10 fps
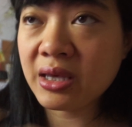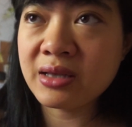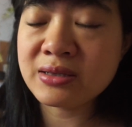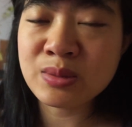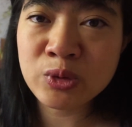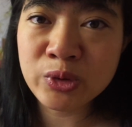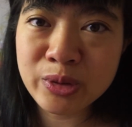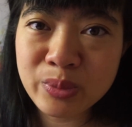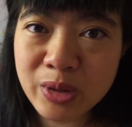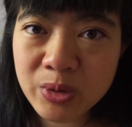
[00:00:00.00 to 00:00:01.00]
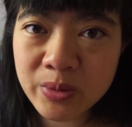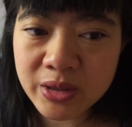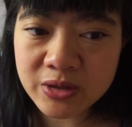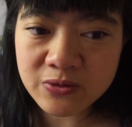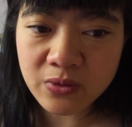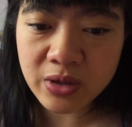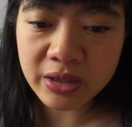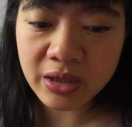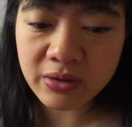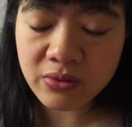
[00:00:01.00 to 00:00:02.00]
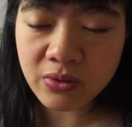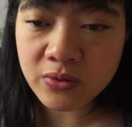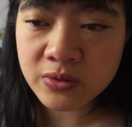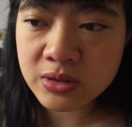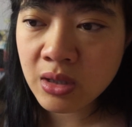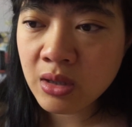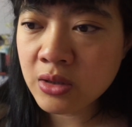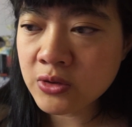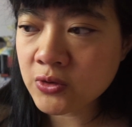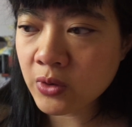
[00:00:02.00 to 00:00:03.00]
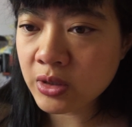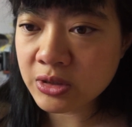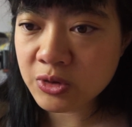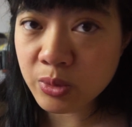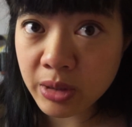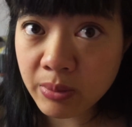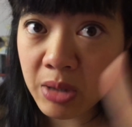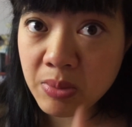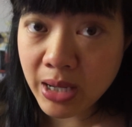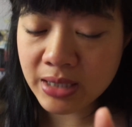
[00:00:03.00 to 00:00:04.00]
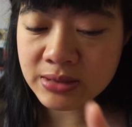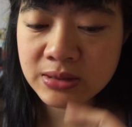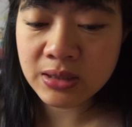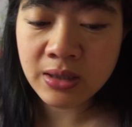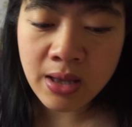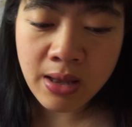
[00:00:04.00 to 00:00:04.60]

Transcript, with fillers: and some toilet paper because we're running out of those. So I need to bring my mask.